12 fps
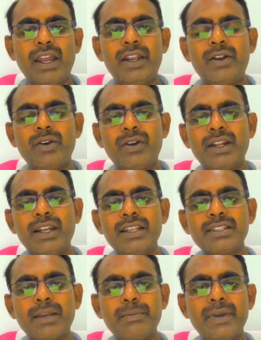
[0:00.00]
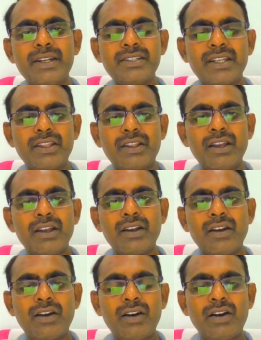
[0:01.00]
and totally submerged in
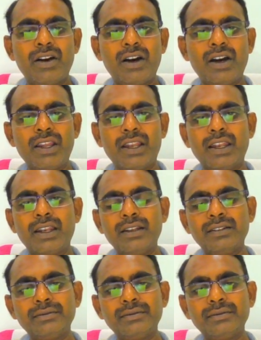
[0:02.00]
the oil.